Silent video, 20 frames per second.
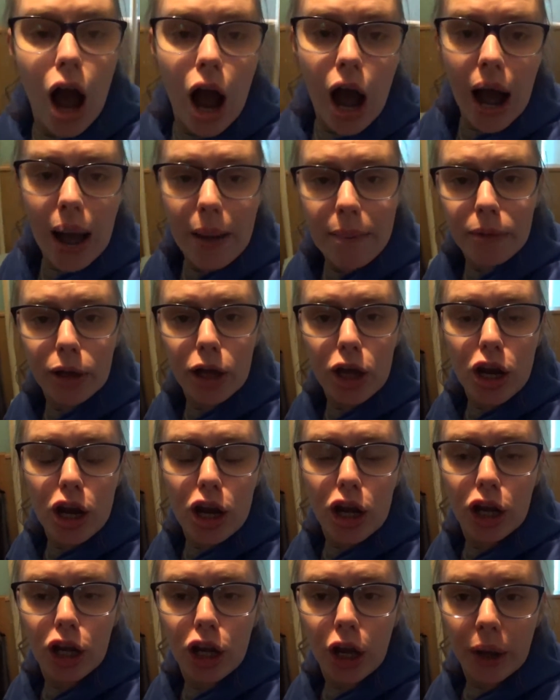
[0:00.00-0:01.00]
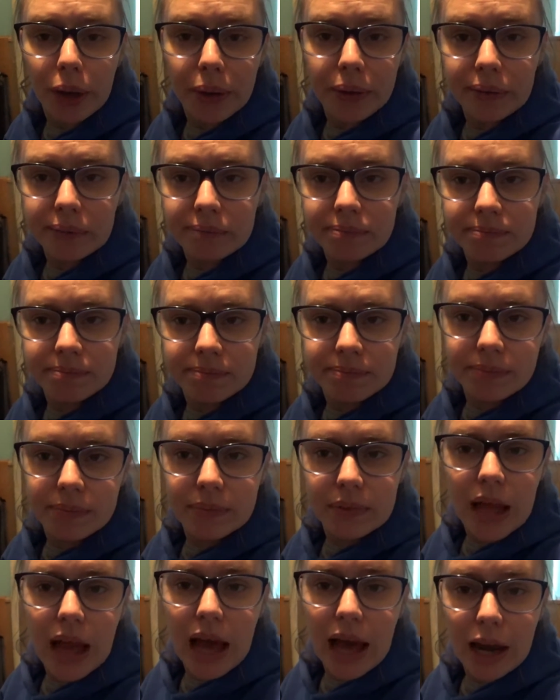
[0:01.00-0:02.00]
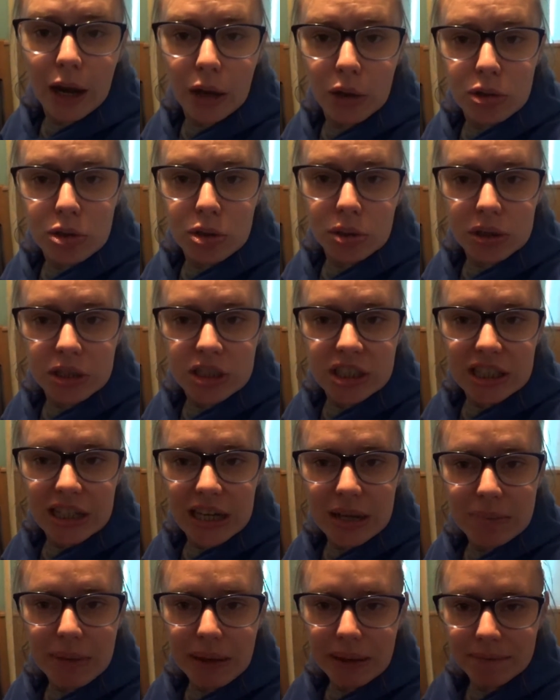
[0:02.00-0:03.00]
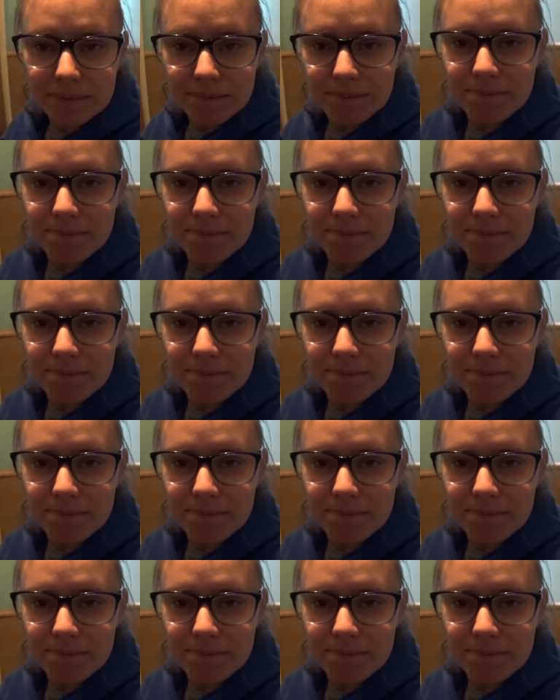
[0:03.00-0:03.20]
I'm gonna go and I'll talk to you in a bit.